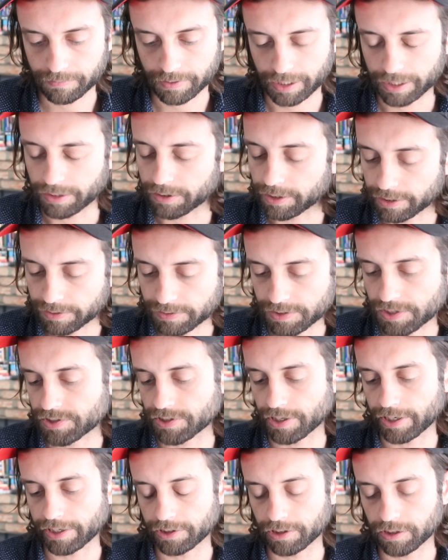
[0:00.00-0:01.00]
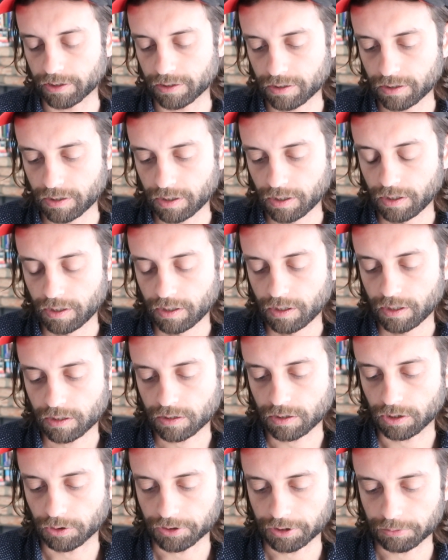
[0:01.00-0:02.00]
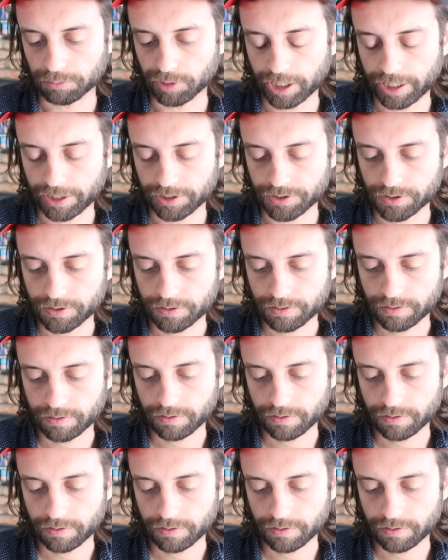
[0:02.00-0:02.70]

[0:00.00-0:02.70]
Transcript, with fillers: I think, designer clothing brand.